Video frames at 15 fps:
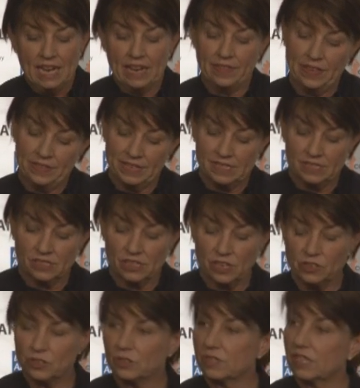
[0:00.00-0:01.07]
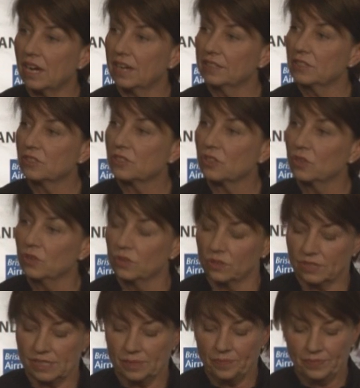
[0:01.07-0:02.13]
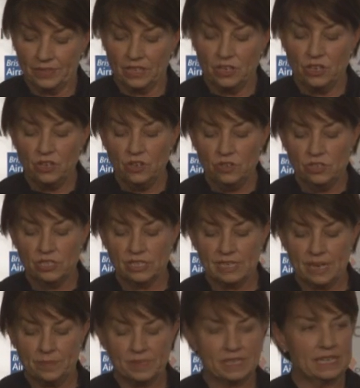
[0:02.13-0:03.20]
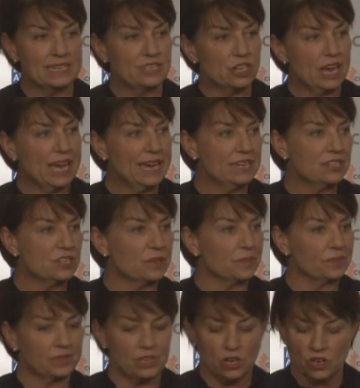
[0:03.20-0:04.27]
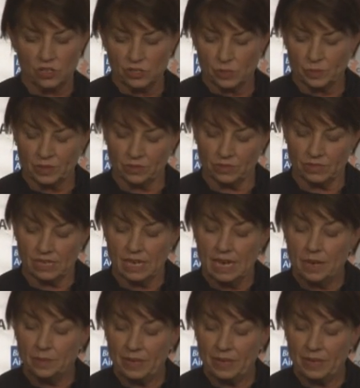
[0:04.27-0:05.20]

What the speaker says: And then there's the social side, the schools, the huge steps in education, the hospitals,